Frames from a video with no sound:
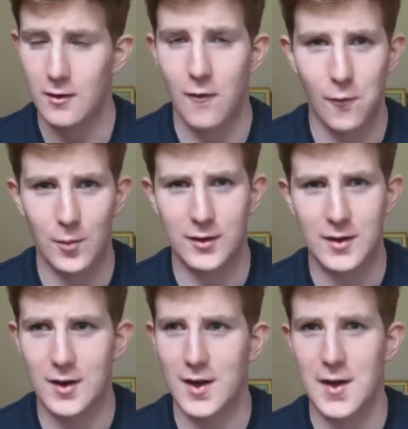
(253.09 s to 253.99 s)
Oh my
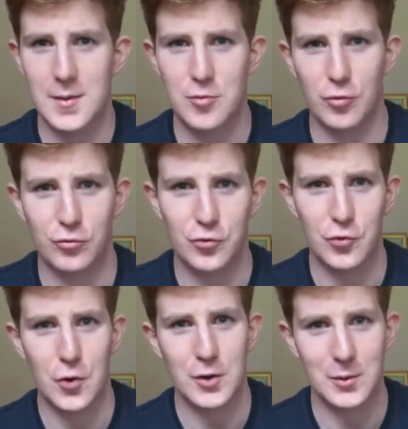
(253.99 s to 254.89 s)
god, I am just
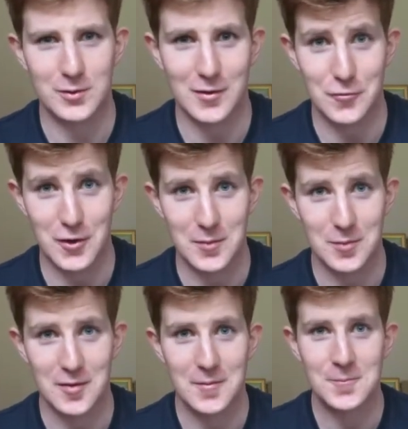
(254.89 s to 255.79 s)
throwing out these
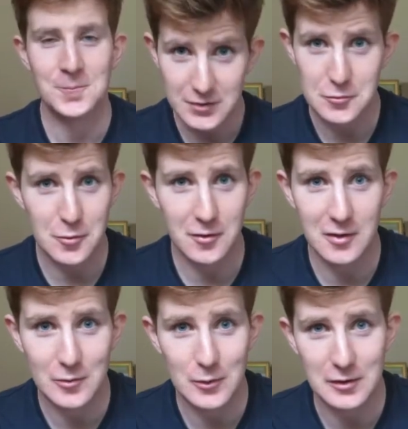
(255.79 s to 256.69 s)
rhymes. The
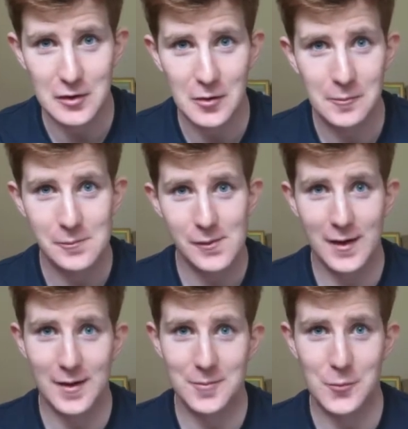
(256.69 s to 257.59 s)
results will come
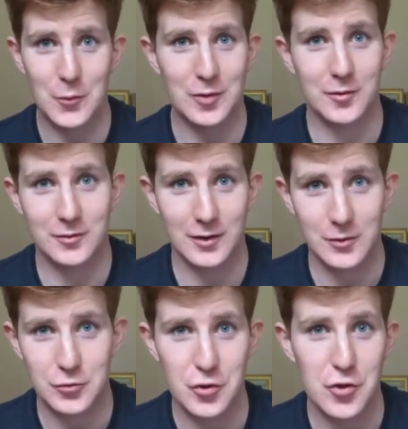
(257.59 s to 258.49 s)
once the
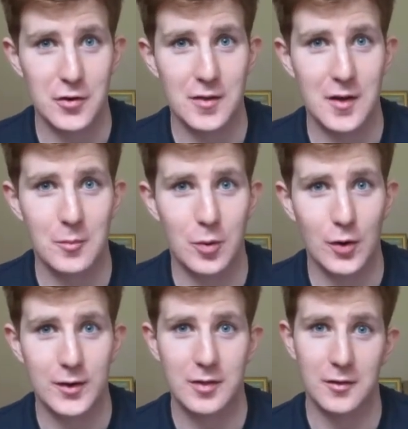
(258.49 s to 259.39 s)
nutrition is on
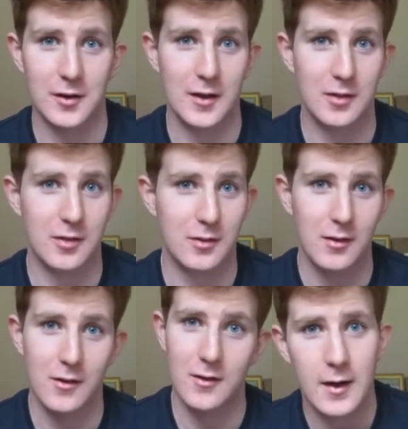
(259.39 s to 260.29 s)
point, so that's
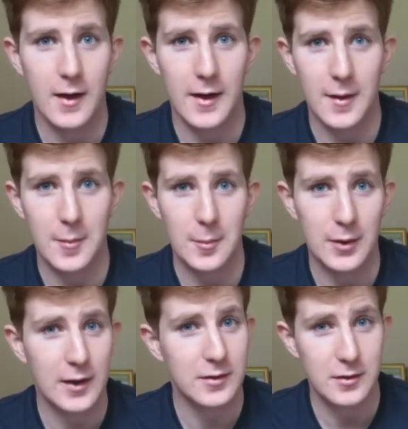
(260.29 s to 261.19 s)

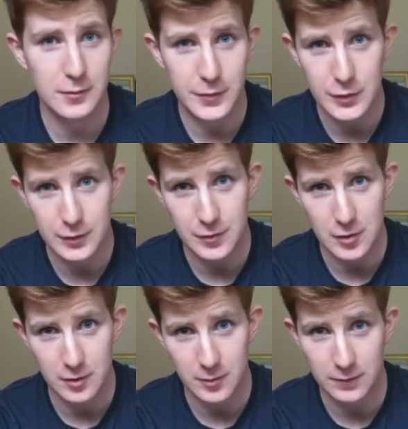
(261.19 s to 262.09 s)
plenty of food
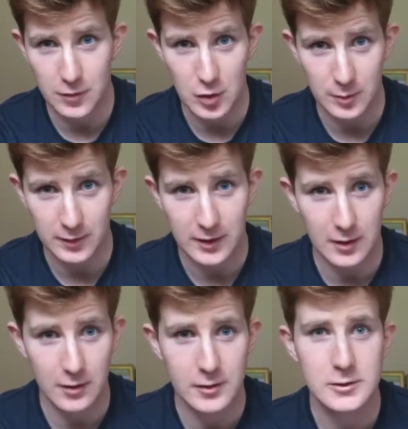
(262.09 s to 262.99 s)
if you're a
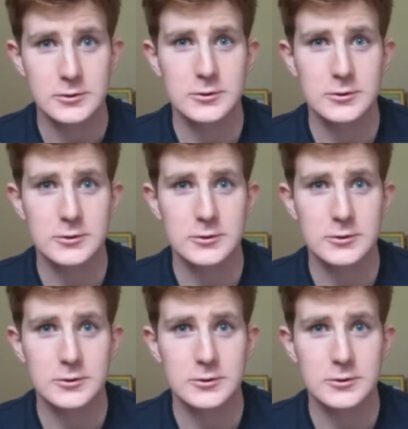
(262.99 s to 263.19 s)
beginner.